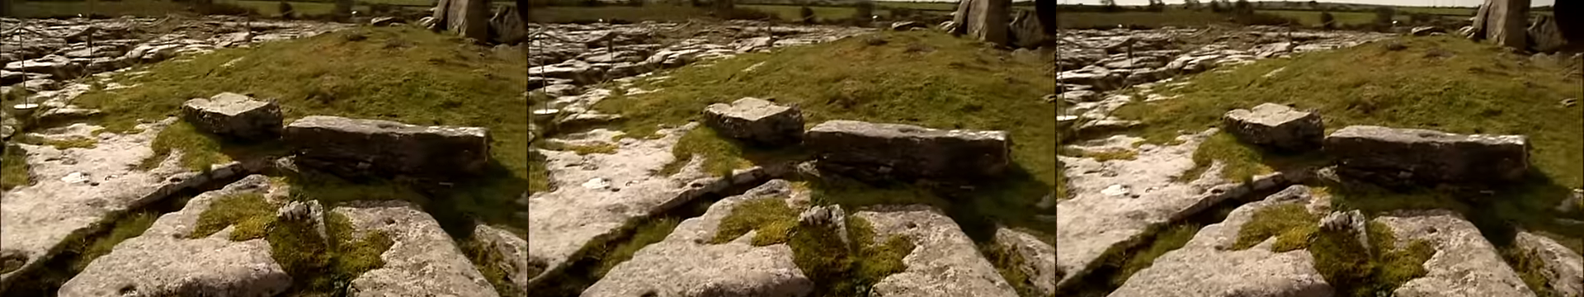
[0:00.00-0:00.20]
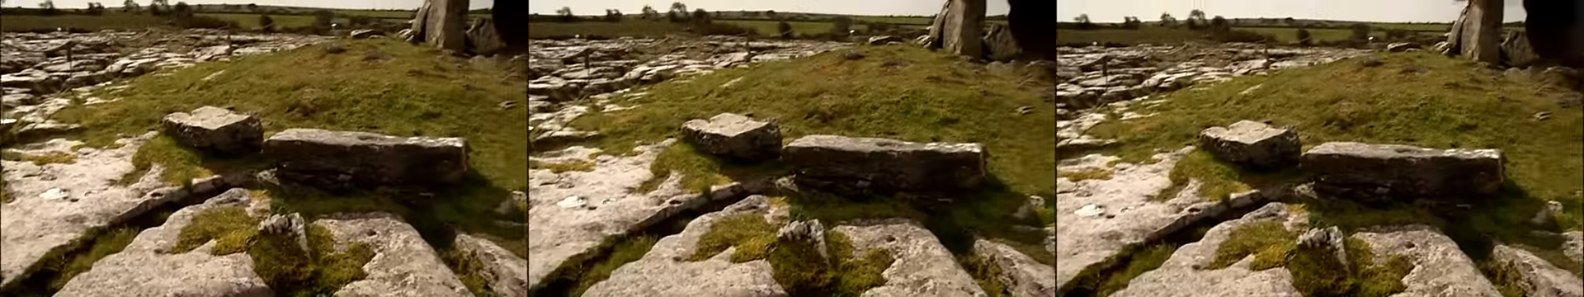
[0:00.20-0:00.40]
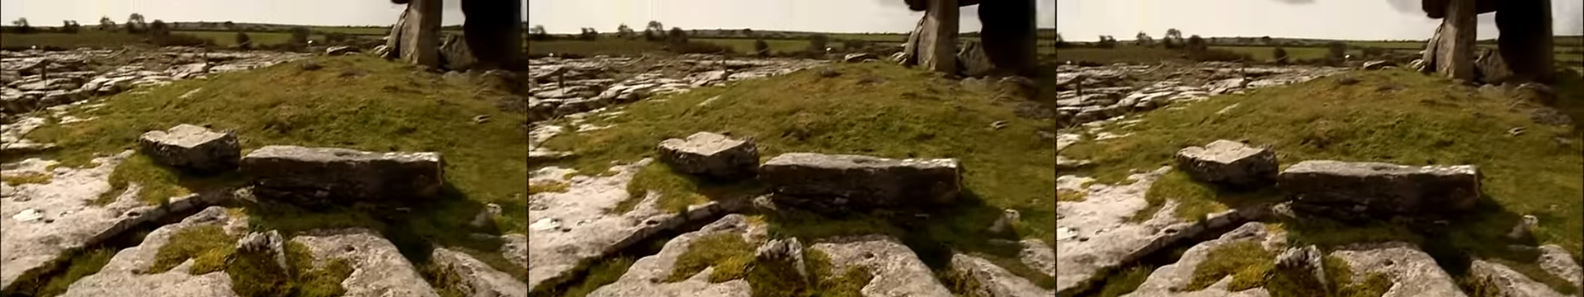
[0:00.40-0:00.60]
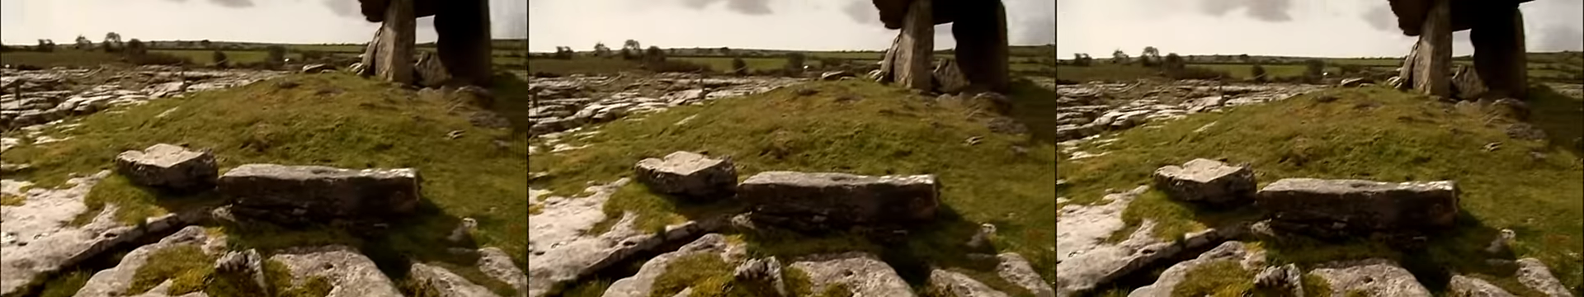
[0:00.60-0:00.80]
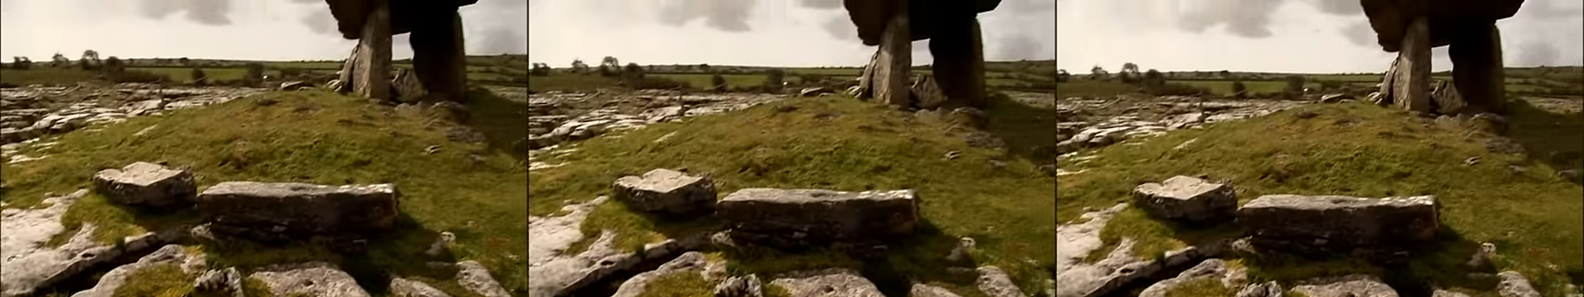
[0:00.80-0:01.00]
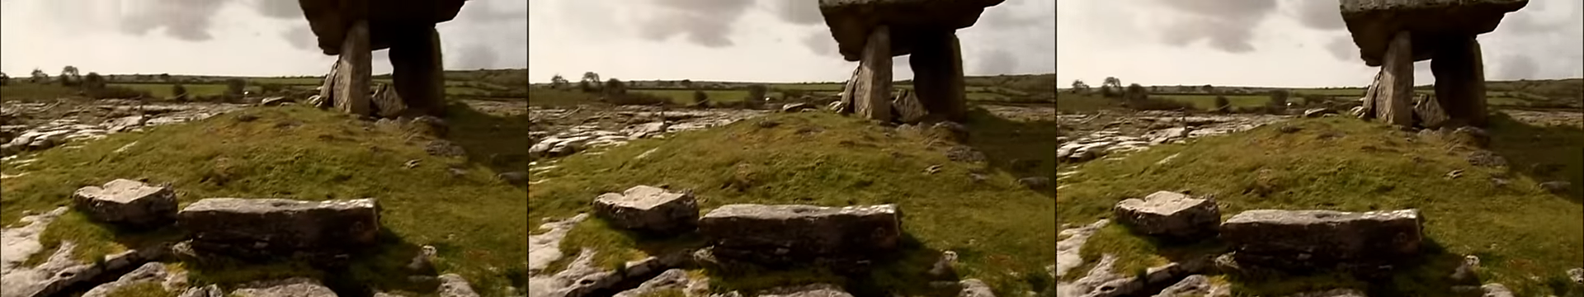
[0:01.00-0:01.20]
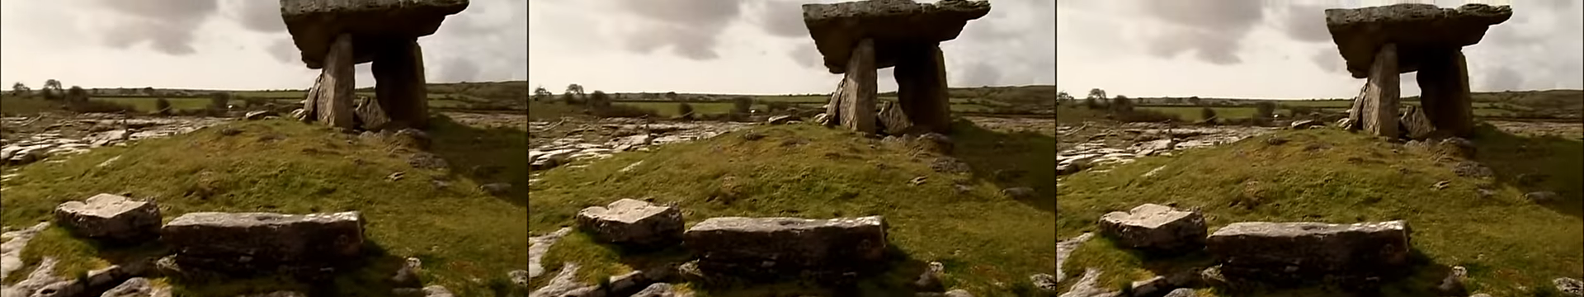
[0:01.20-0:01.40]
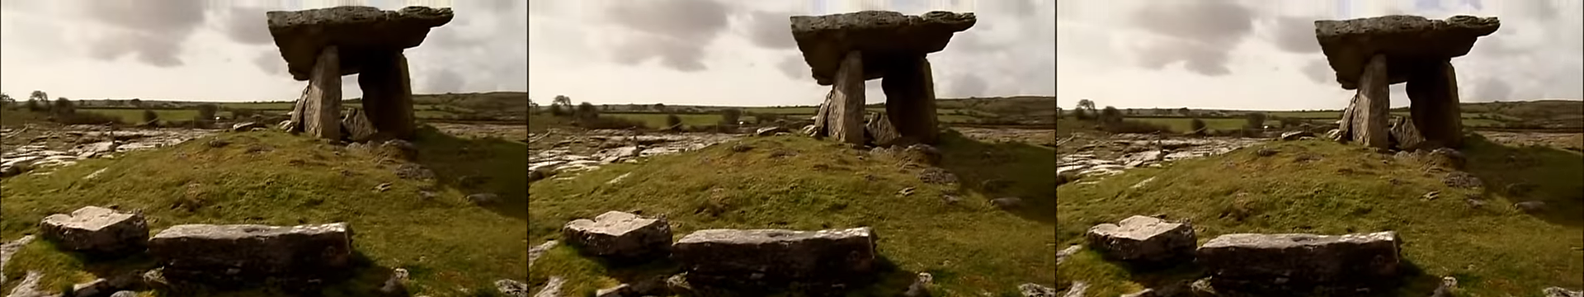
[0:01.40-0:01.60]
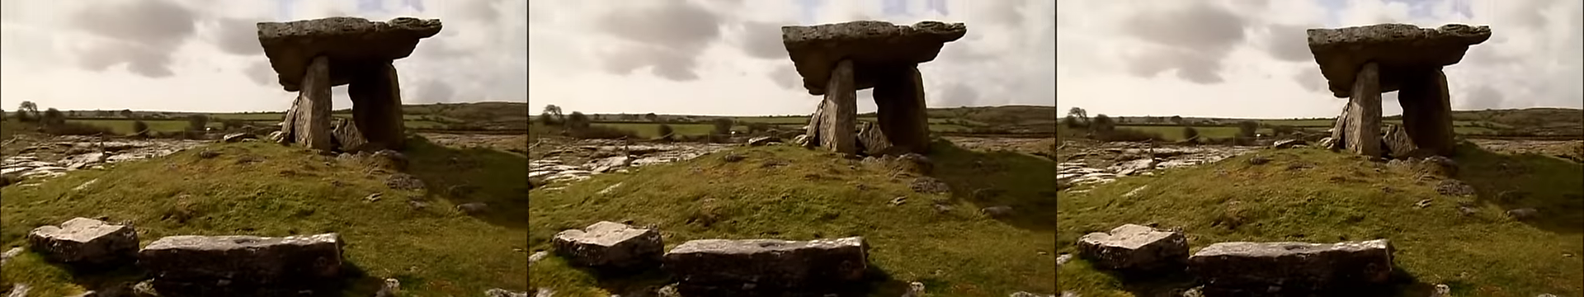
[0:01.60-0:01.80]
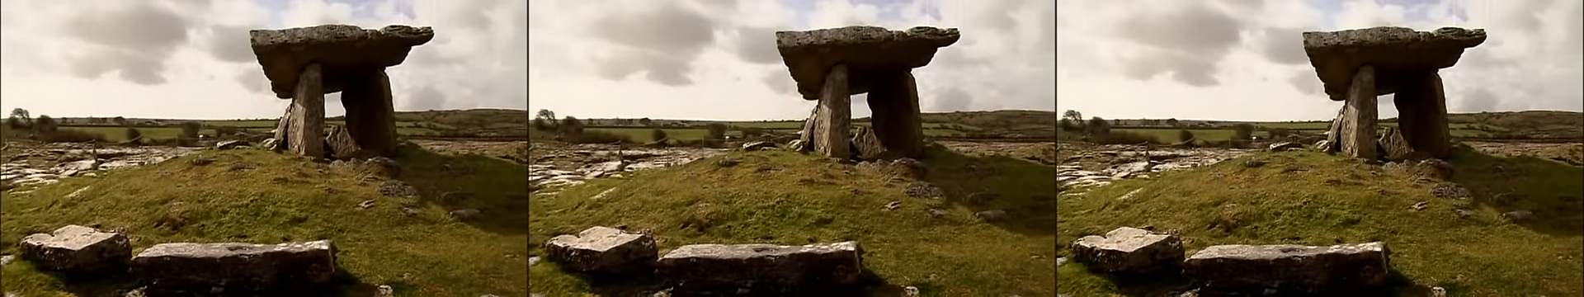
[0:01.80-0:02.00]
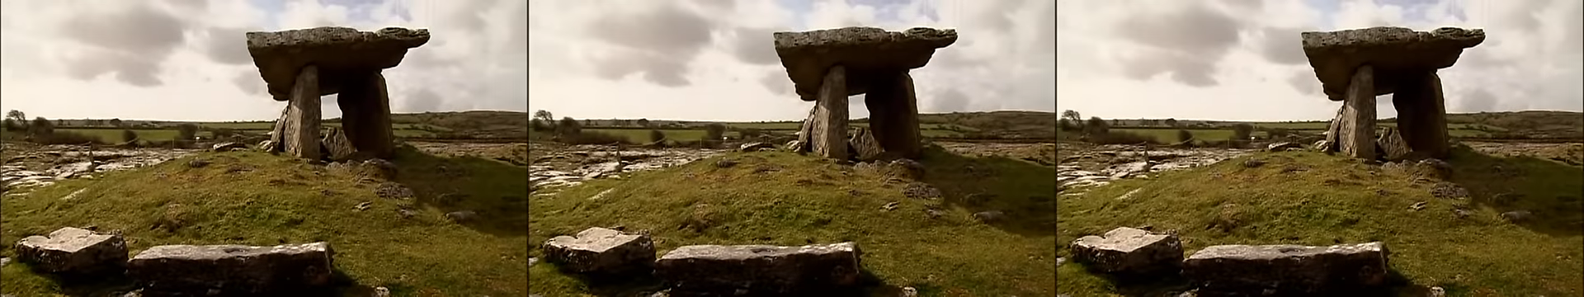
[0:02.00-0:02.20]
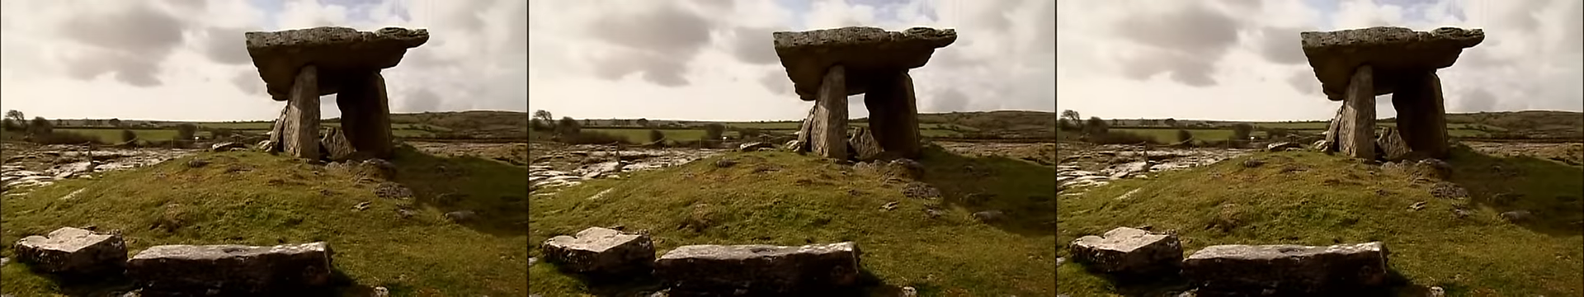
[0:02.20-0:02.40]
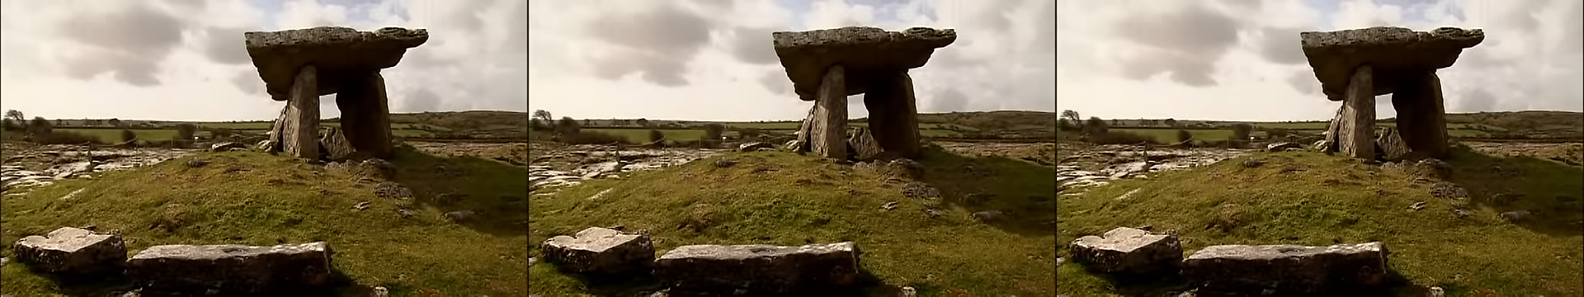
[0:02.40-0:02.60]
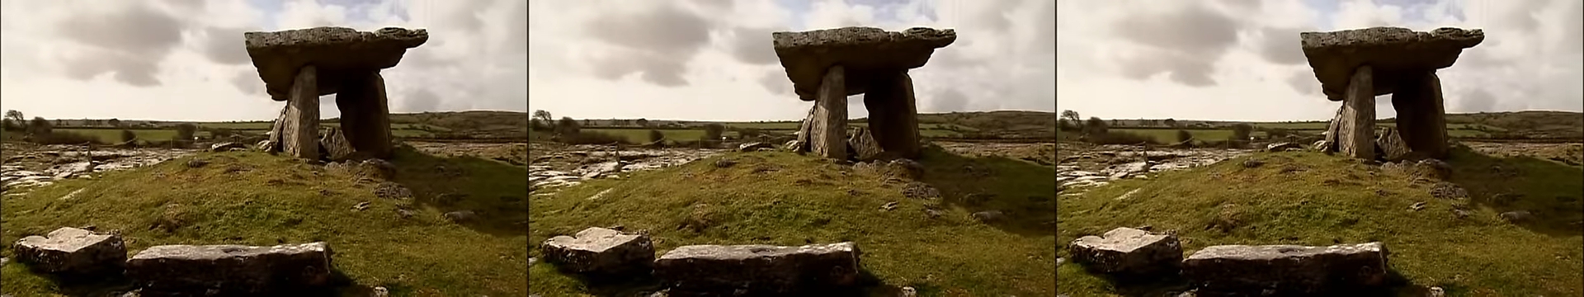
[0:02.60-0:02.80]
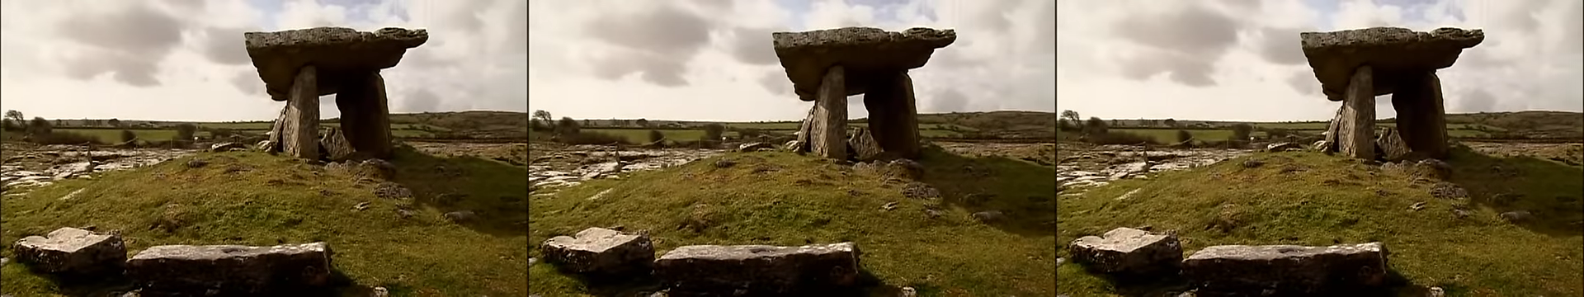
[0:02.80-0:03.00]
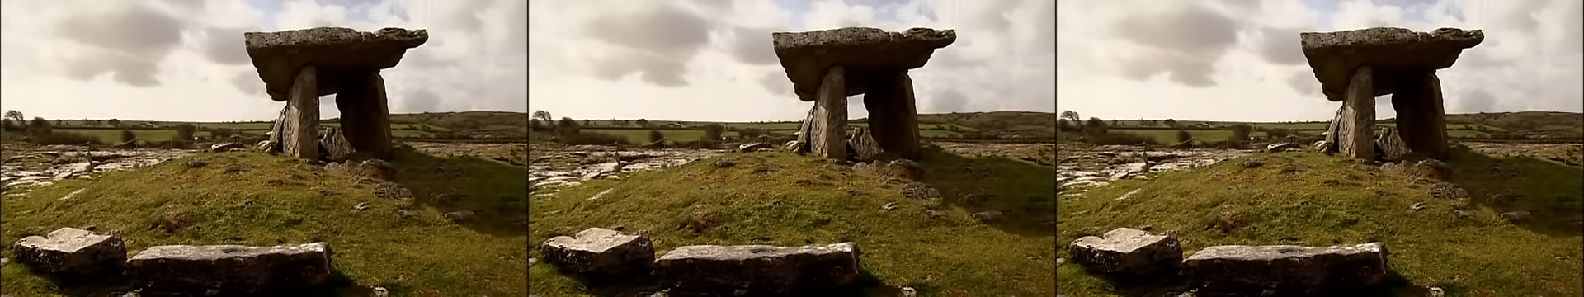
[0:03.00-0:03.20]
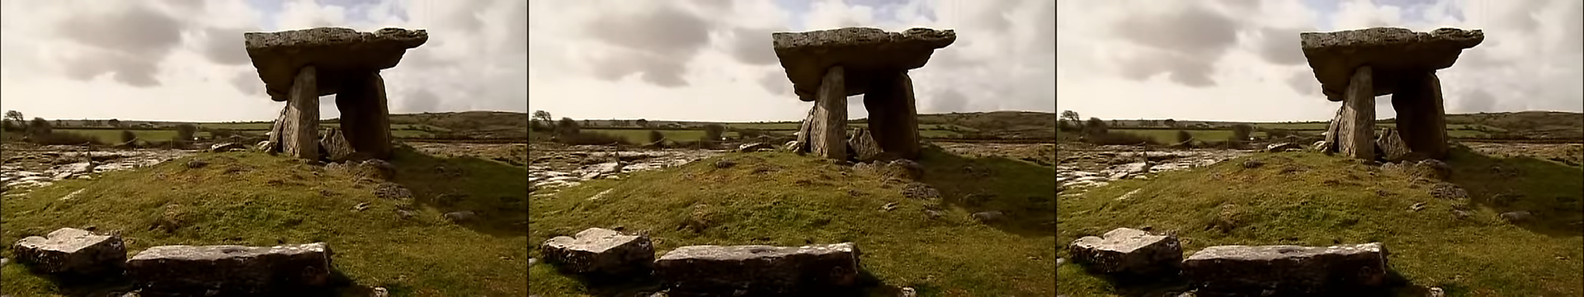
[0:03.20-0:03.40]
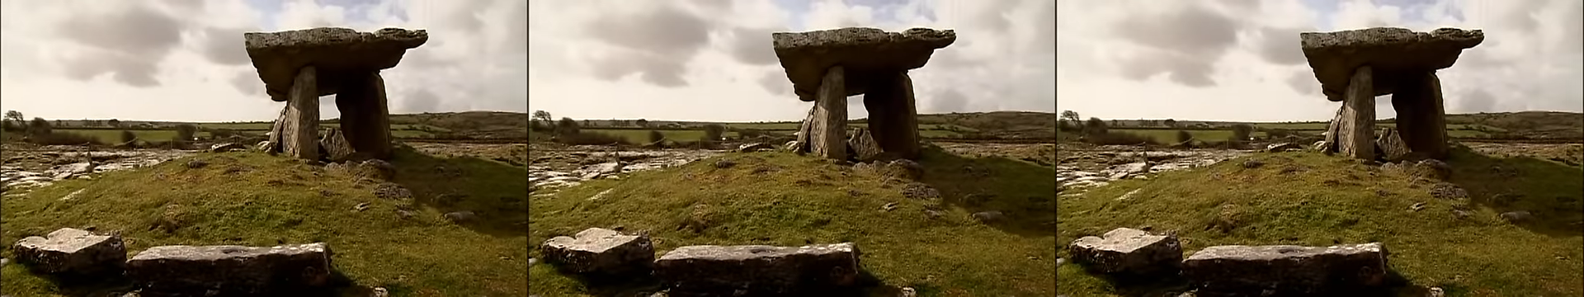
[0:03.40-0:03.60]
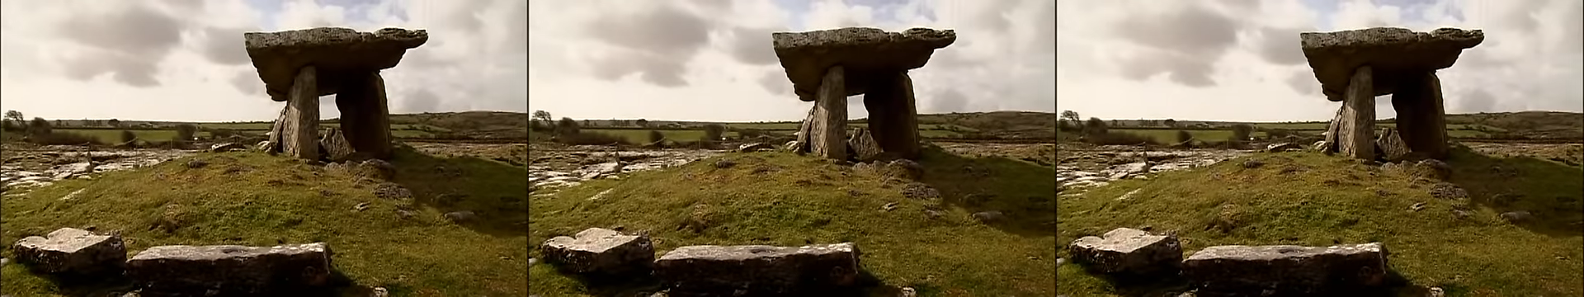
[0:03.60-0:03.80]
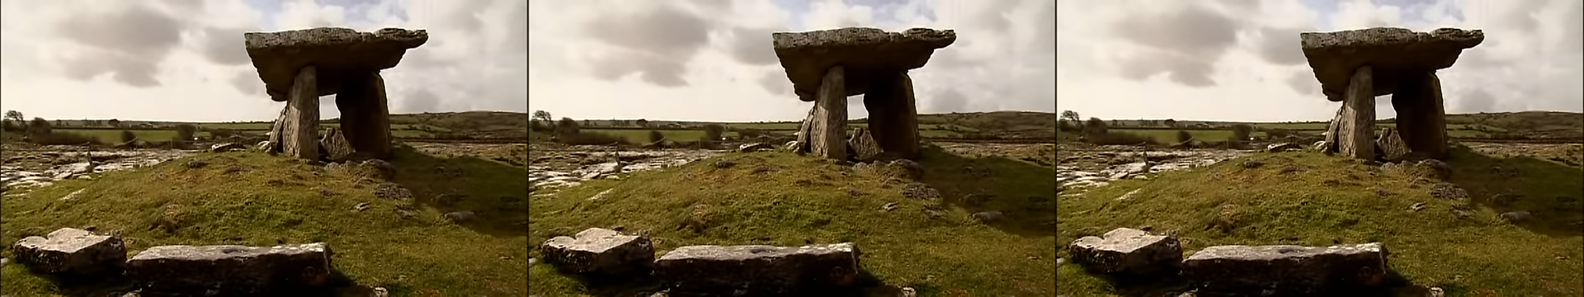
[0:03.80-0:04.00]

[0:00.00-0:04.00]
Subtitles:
(no speaker visible)